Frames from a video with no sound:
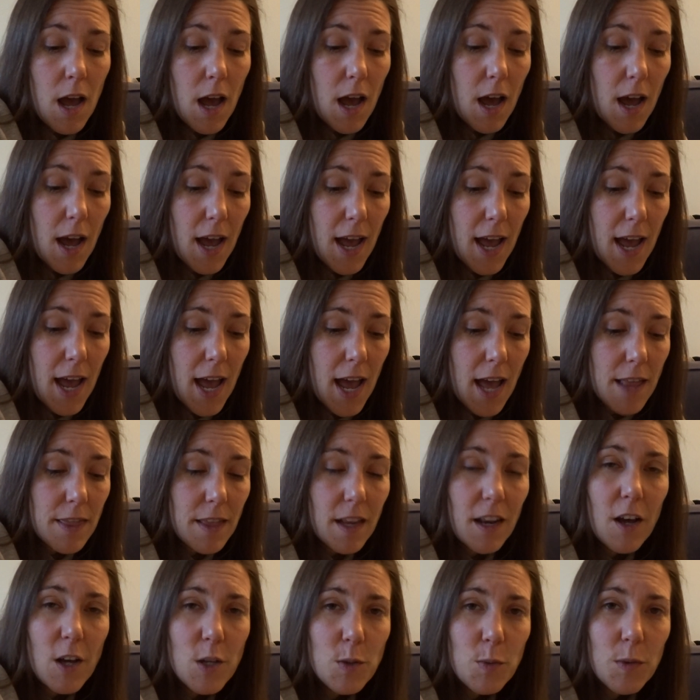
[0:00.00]
And the
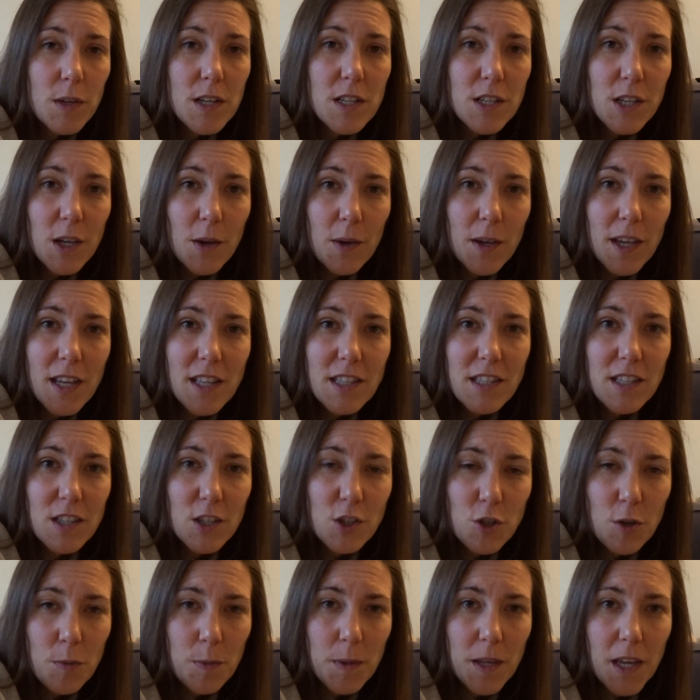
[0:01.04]
last one is going into the
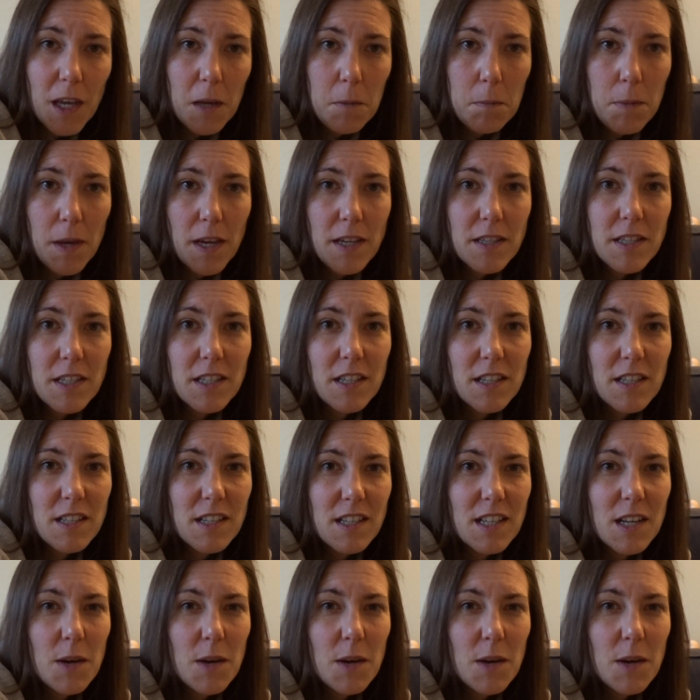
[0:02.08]
shop and getting pixie dusted.